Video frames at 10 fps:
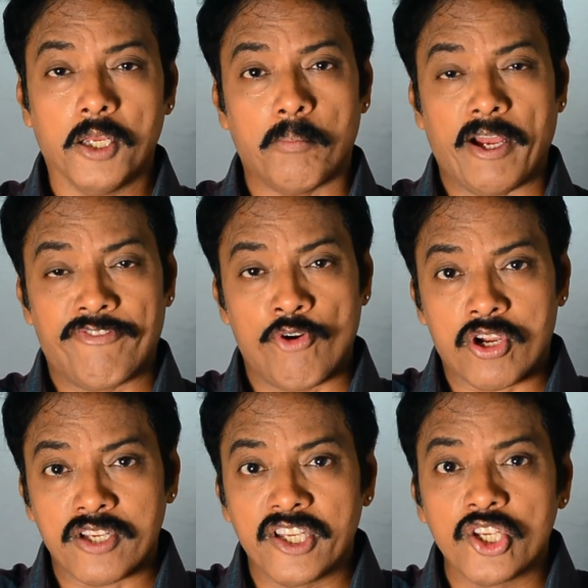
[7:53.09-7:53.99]
My
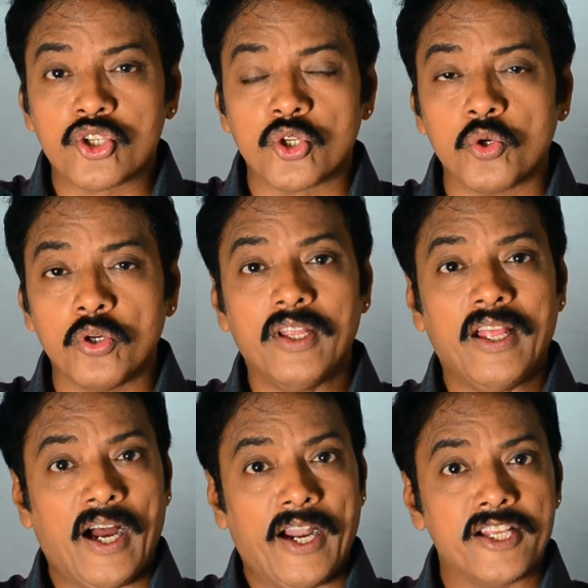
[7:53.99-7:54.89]
focus is to
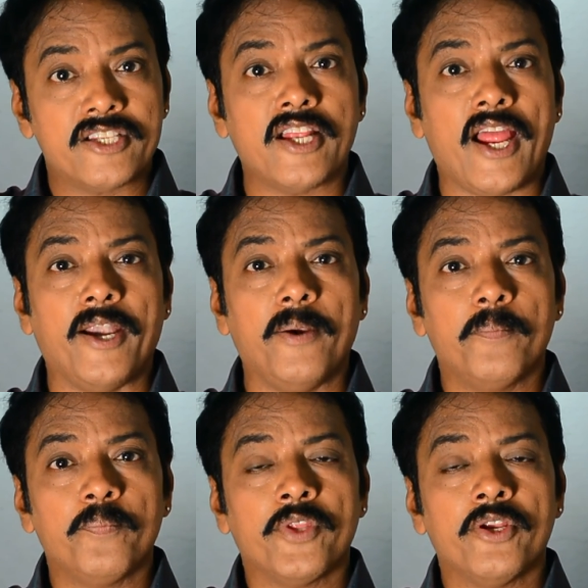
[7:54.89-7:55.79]
understand
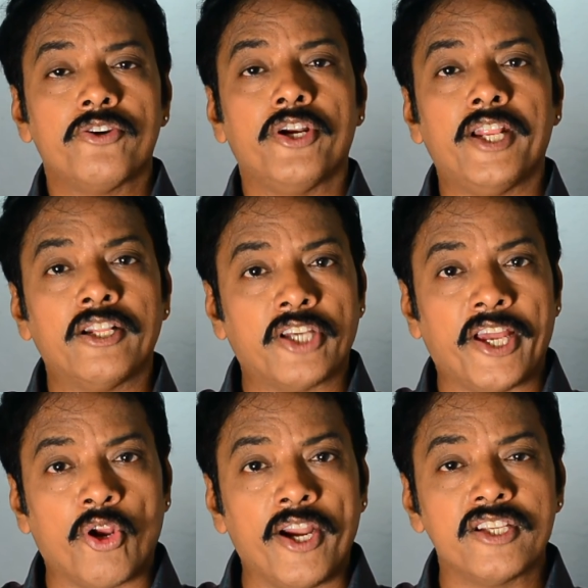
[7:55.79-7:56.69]
treating
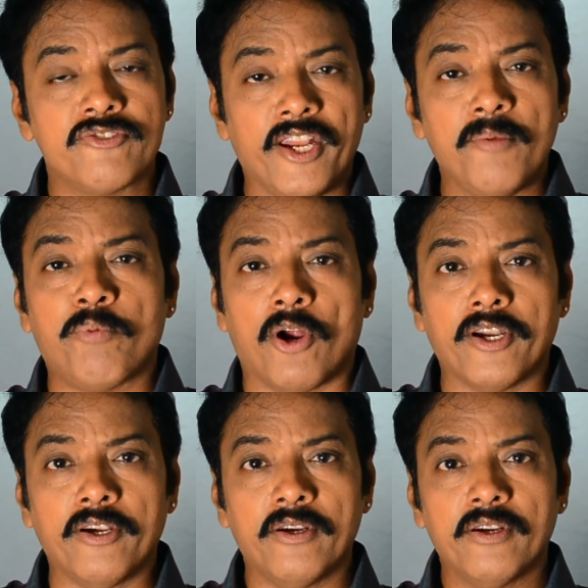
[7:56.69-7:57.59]
thyroid is very
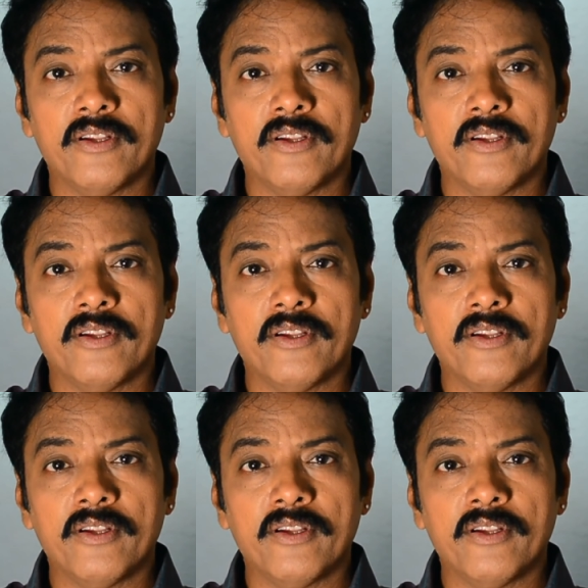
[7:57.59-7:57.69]
important,